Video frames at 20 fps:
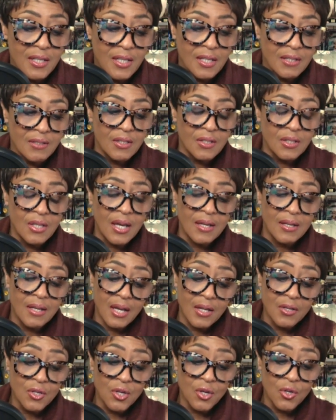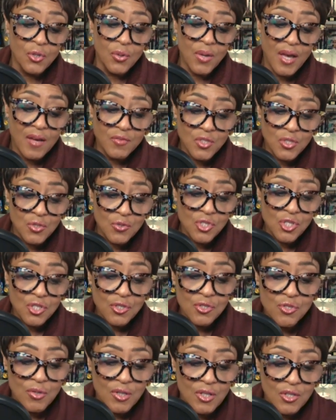And I know you have 2
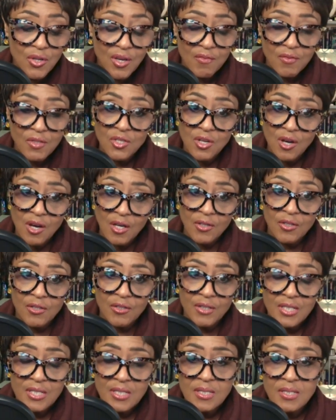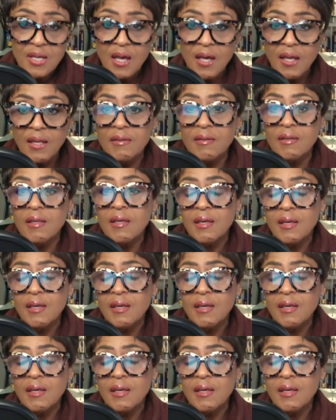children. You have a daughter and a son.